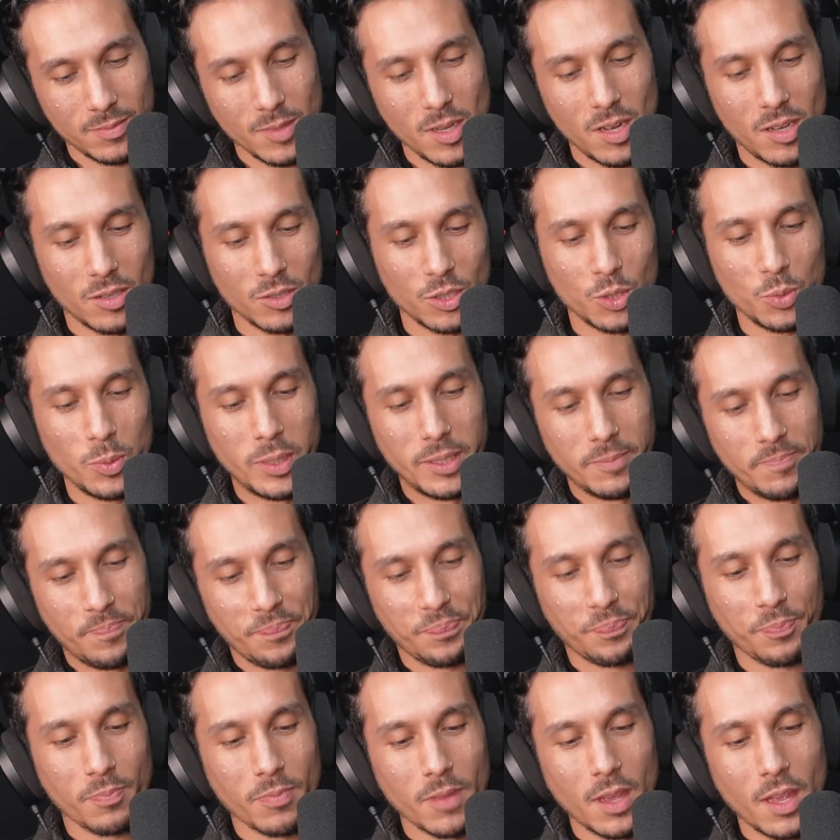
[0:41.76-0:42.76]
Oh, sweet.
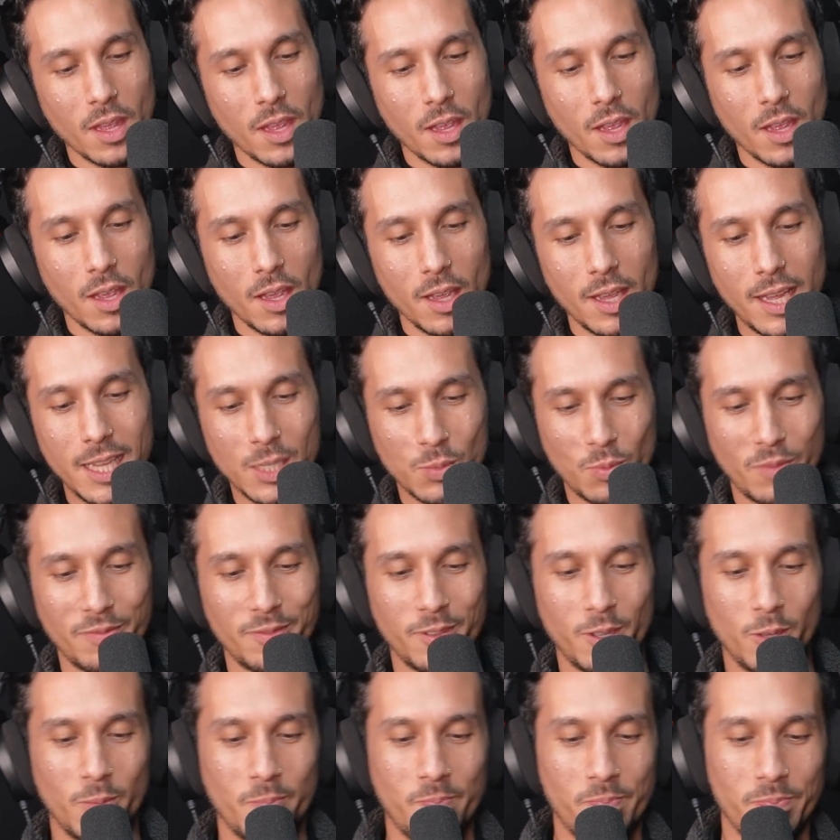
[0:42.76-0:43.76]
Here's one
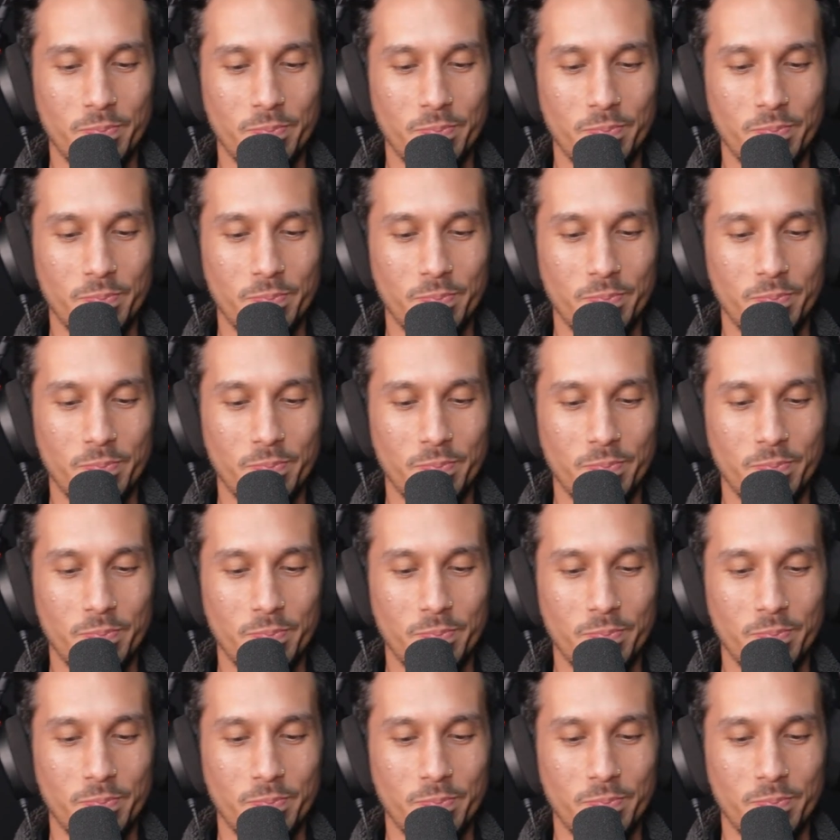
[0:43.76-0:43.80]
for you.